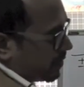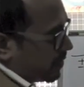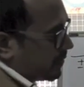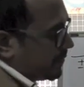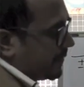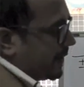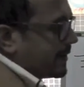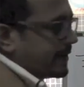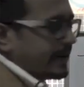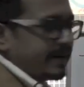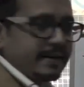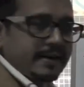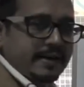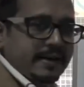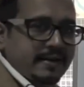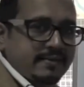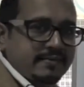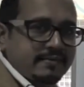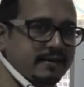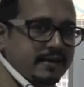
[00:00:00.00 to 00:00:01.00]
red
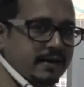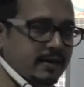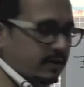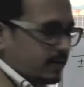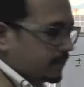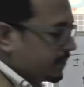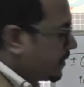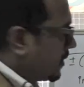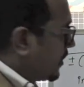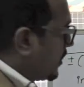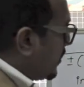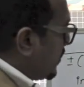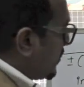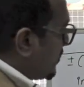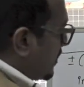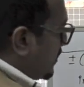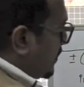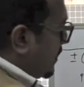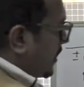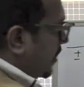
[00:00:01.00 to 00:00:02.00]
indicates the color.
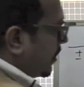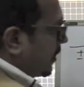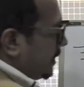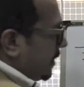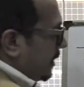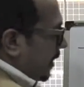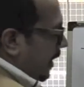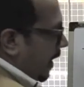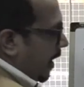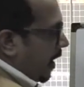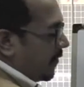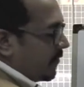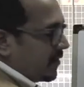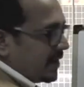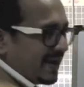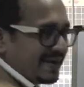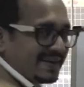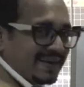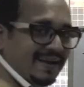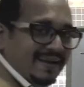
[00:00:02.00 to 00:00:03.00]
Similarly, how will
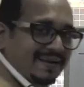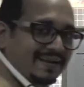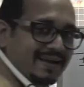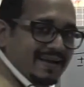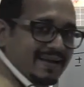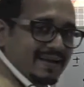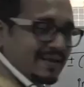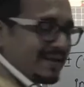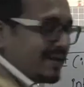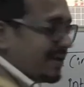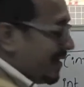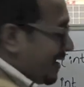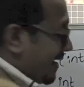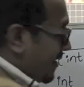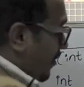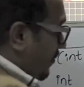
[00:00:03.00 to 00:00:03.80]
I declare in